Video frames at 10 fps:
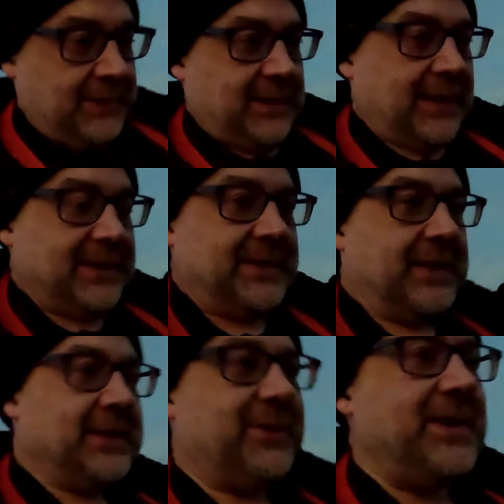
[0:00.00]
And
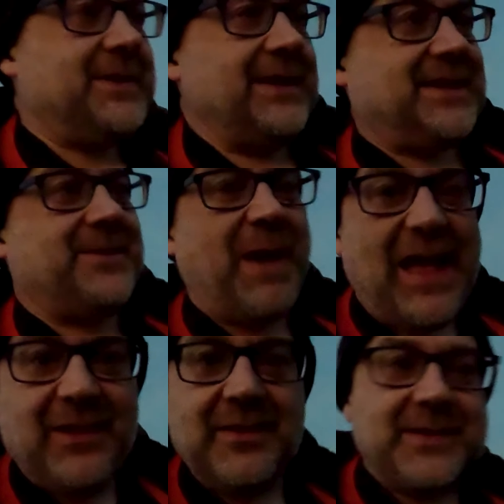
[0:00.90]
the reason it
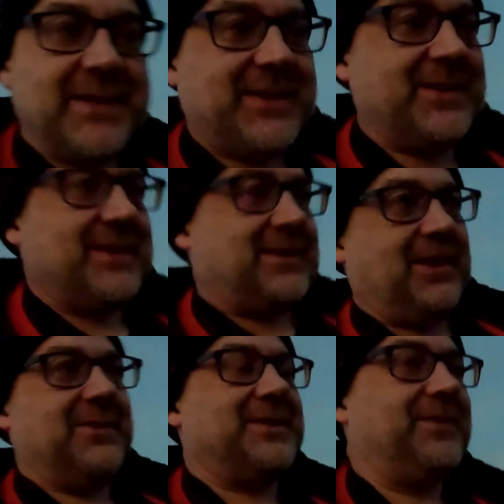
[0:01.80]
smells is because there's
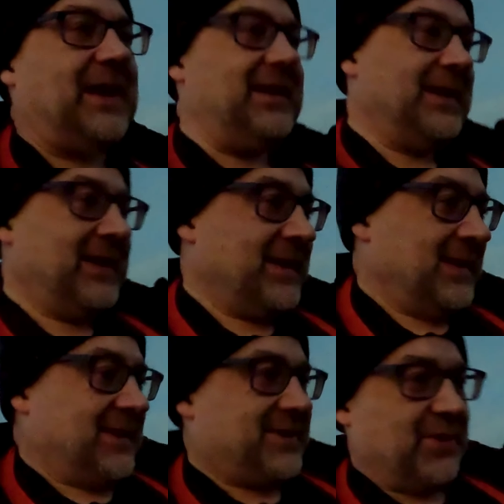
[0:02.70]
loads of like
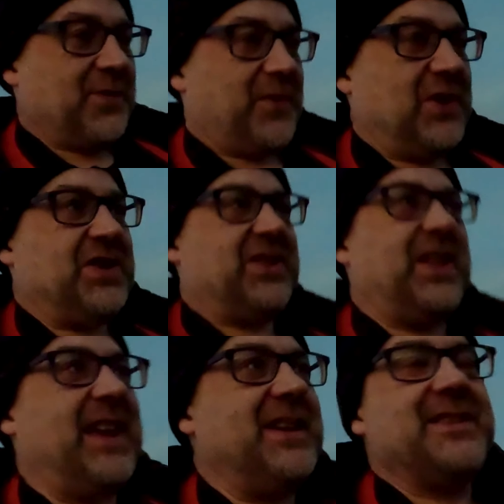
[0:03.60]
sulfurous
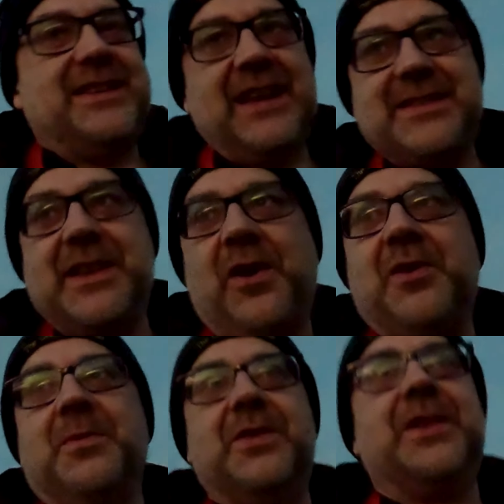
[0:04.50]
things and nasty
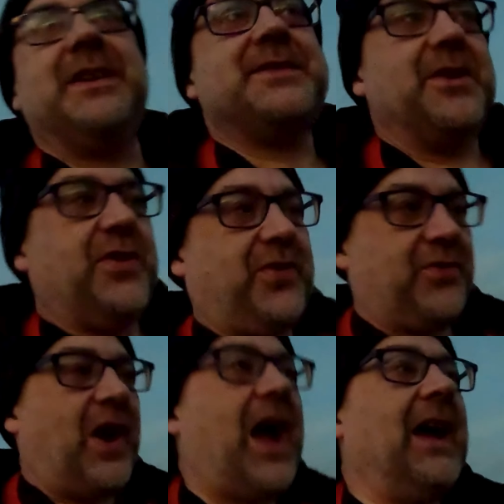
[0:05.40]
horrible things that
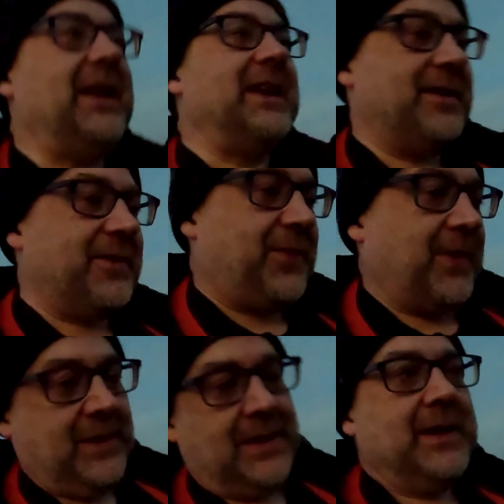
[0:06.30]
thrive
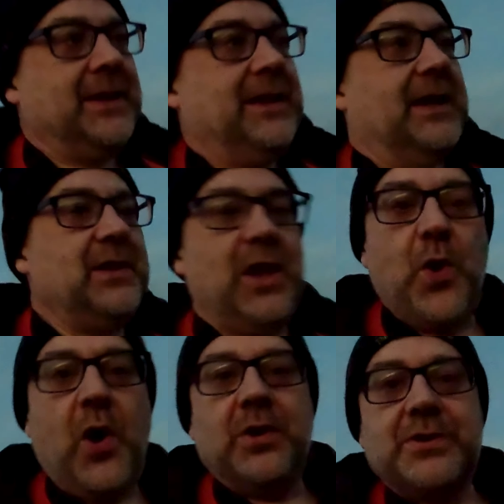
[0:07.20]
in
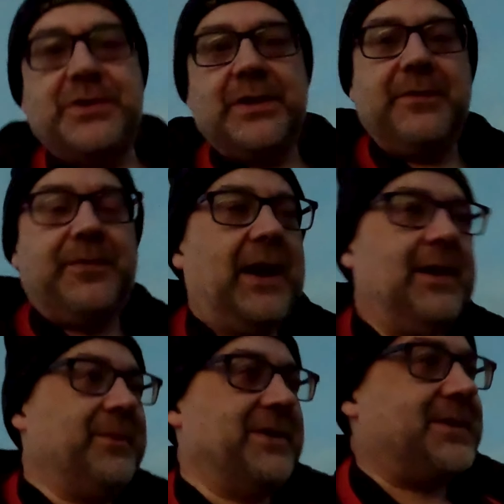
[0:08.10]
low oxygen
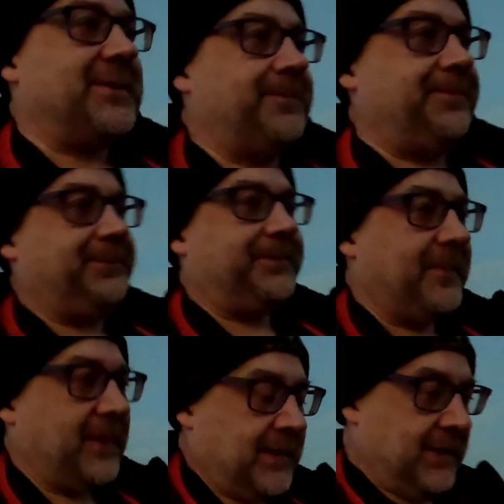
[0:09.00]
environments.
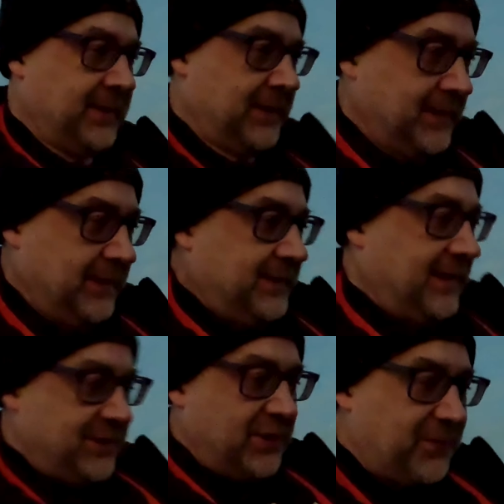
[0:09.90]

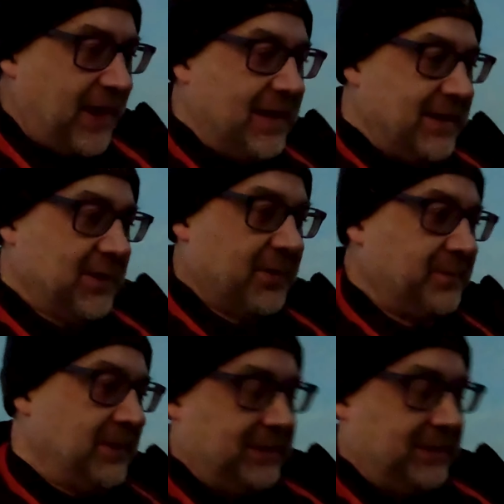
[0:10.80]
Now uranium